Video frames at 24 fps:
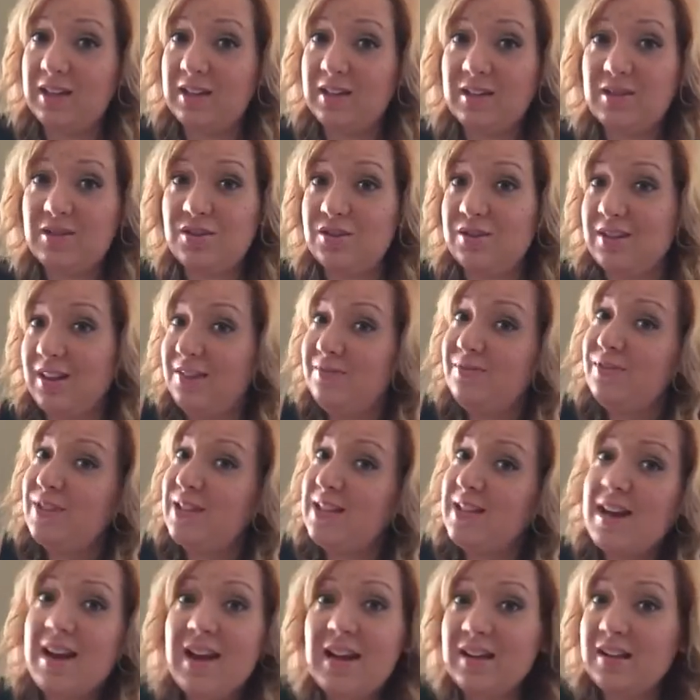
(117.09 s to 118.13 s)
because you're
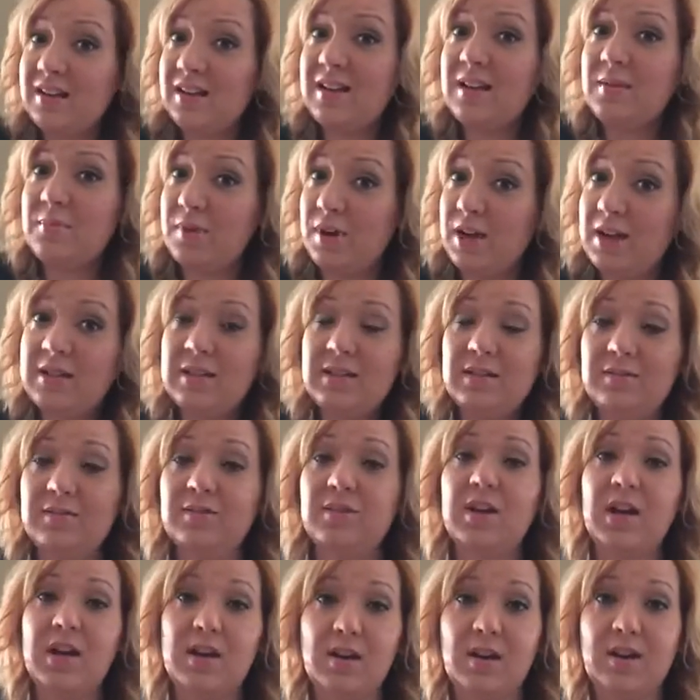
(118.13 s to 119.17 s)
definitely not going to get pregnant if
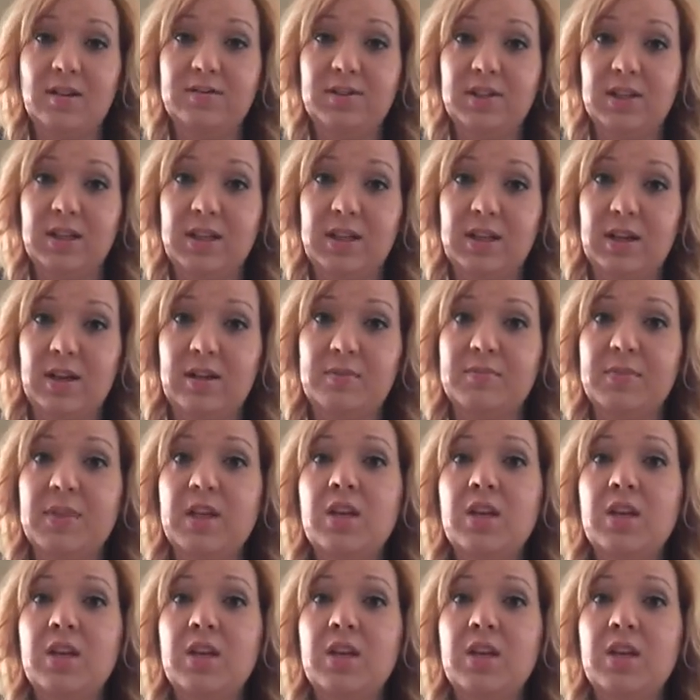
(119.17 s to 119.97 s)
you're not ovulating.